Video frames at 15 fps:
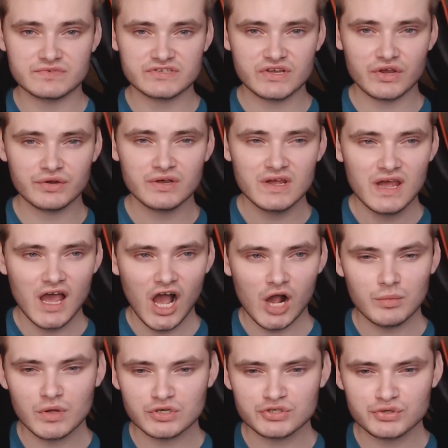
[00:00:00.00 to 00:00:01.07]
So I'm
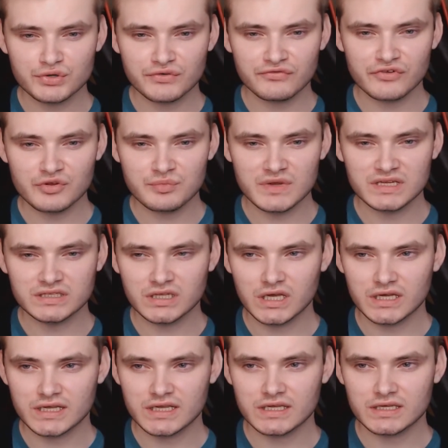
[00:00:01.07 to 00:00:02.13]
not sure if you mean
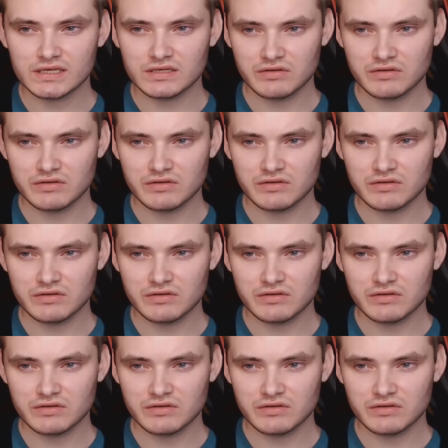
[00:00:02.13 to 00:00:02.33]
like